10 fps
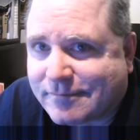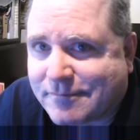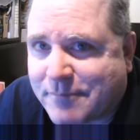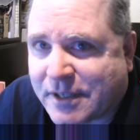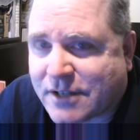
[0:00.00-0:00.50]

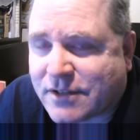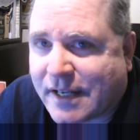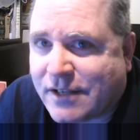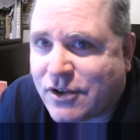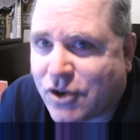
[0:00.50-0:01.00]
because they
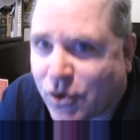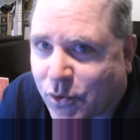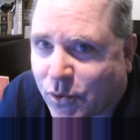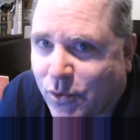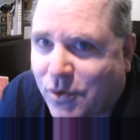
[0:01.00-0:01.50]

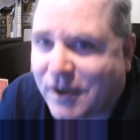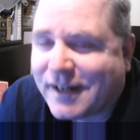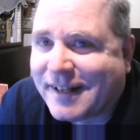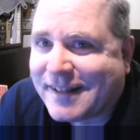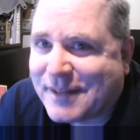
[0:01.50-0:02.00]
knew
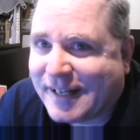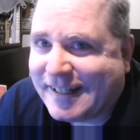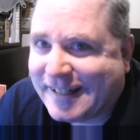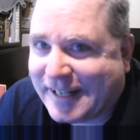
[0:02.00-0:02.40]
that it